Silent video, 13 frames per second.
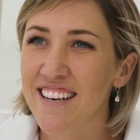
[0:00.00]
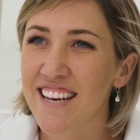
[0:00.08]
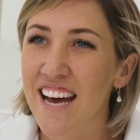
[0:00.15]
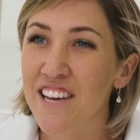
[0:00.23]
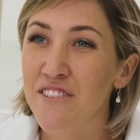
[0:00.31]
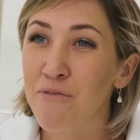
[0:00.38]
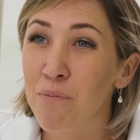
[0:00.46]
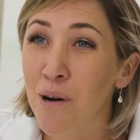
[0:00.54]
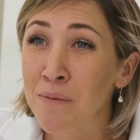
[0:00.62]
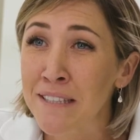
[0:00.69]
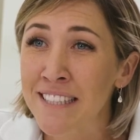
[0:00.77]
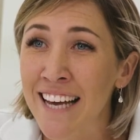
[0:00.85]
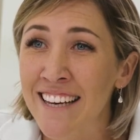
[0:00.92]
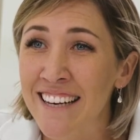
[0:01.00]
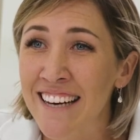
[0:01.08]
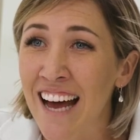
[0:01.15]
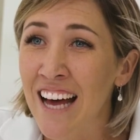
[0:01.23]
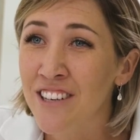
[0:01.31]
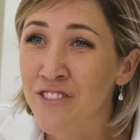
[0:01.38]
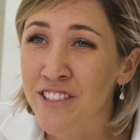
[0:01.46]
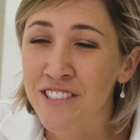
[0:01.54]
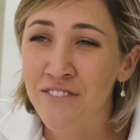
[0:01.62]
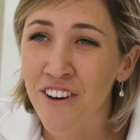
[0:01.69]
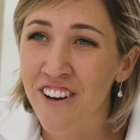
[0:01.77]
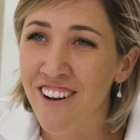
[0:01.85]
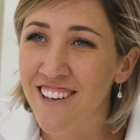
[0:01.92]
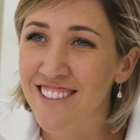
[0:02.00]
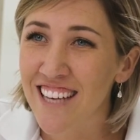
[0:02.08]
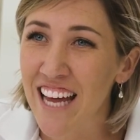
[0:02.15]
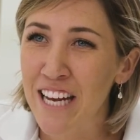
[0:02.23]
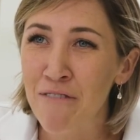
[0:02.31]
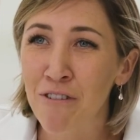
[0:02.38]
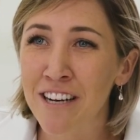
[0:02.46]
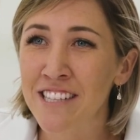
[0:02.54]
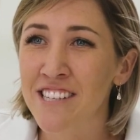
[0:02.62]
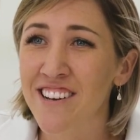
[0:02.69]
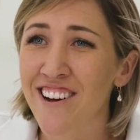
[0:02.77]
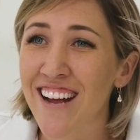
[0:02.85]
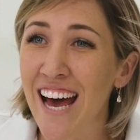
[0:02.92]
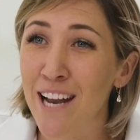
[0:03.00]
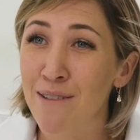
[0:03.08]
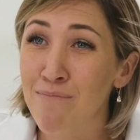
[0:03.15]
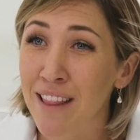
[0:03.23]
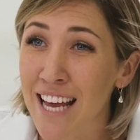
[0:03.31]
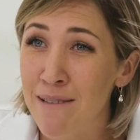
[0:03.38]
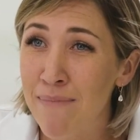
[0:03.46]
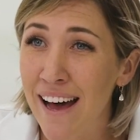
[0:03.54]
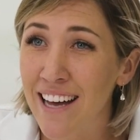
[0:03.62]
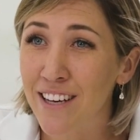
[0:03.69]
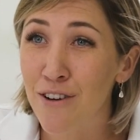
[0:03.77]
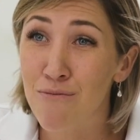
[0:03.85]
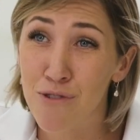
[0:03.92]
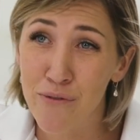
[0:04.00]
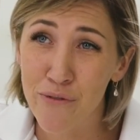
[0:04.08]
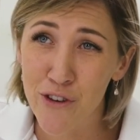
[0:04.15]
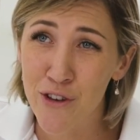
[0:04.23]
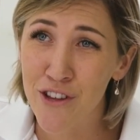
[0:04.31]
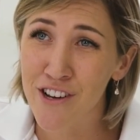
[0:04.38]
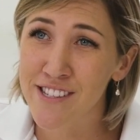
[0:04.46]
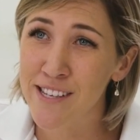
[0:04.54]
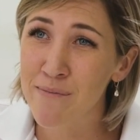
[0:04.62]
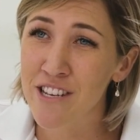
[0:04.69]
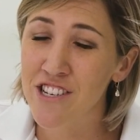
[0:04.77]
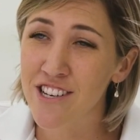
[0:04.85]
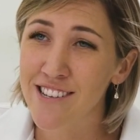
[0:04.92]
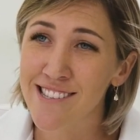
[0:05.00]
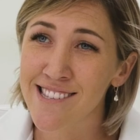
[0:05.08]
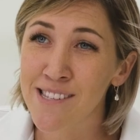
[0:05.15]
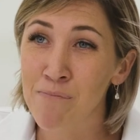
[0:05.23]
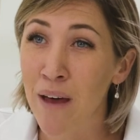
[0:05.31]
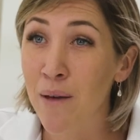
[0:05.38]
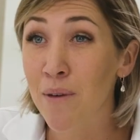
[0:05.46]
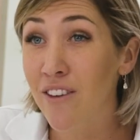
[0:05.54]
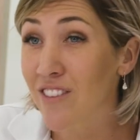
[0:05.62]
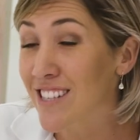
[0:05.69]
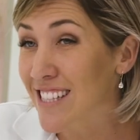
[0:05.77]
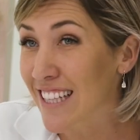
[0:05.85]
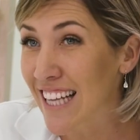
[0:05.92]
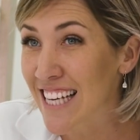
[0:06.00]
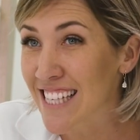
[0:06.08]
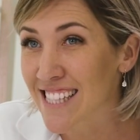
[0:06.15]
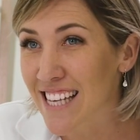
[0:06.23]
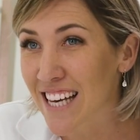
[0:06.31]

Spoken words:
Now, you've probably taken hundreds of photos and you're wanting to know how to play back, review those images, maybe even delete